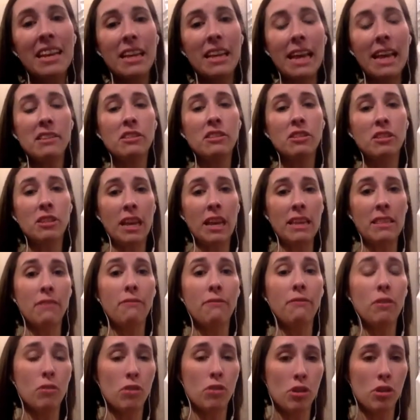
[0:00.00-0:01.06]
And in the
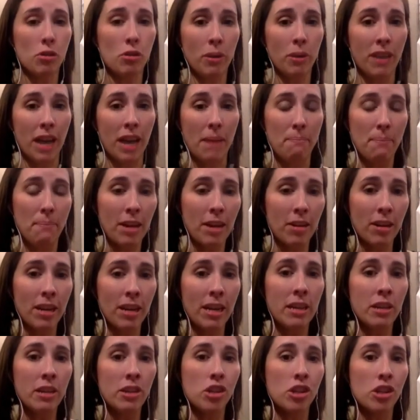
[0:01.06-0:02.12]
future, we've got
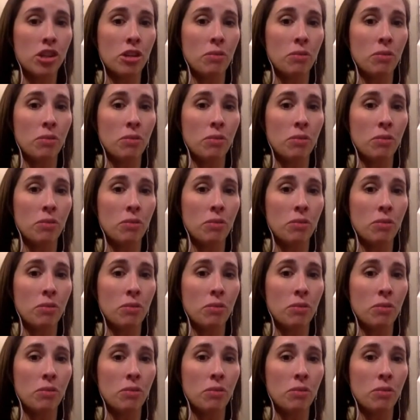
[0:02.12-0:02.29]
marriage.